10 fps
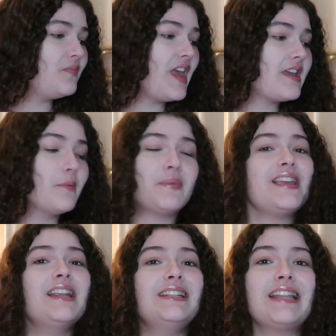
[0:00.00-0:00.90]
they
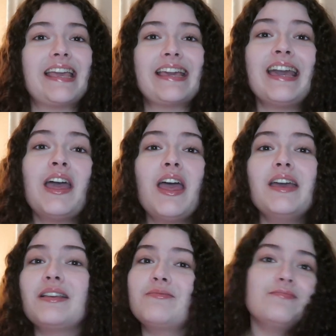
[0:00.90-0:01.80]
compete in like,
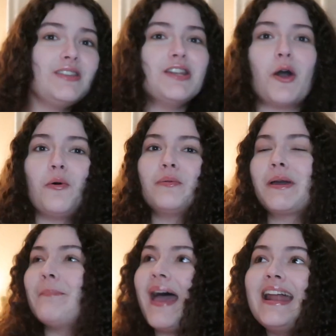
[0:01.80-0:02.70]
you know,
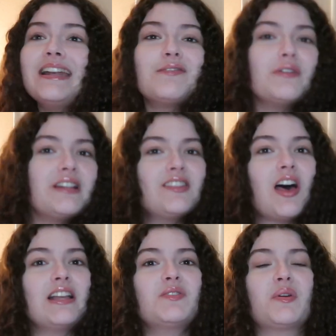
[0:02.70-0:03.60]
competitive
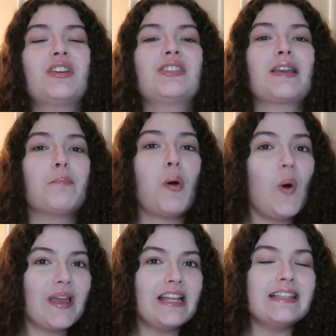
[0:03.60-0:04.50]
readathons where there's like
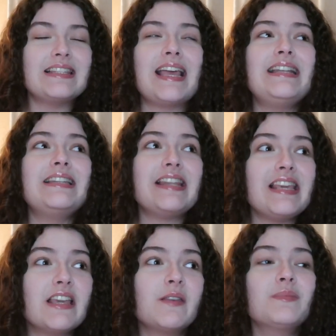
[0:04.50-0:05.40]
points and
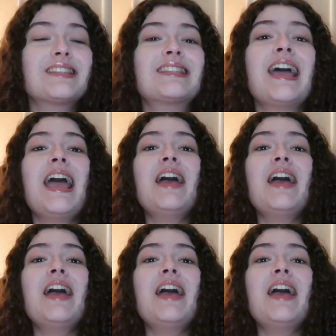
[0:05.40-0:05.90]
teams,